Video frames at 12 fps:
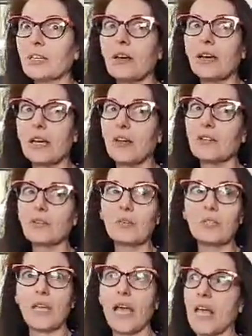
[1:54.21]
I'll get all
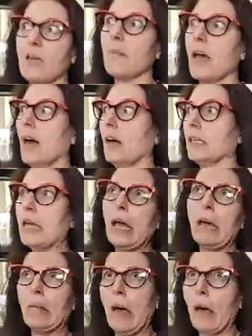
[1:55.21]
sorts of hate mail. Like, blah,
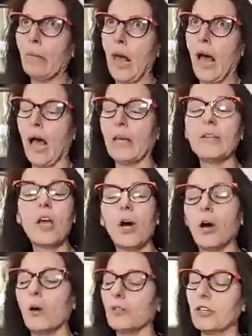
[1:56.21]
blah, blah.
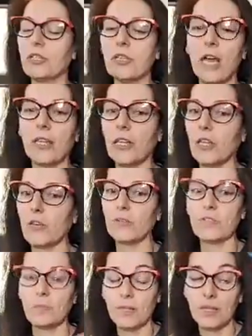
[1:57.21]
No, just telling you
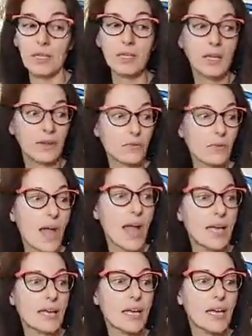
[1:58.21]
some of the things I've
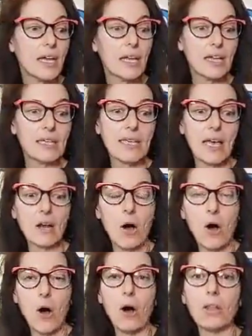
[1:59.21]
read is that
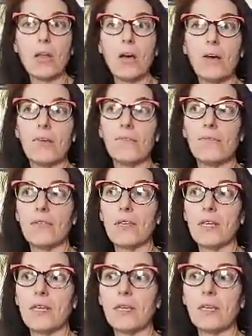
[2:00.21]
all of
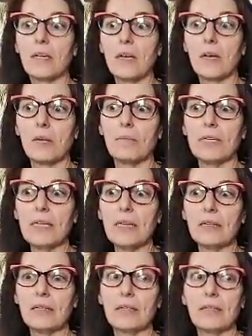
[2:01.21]
the
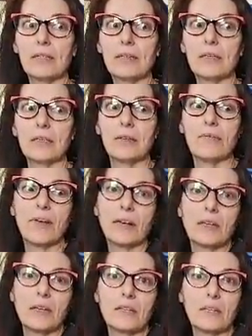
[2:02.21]
disinfectant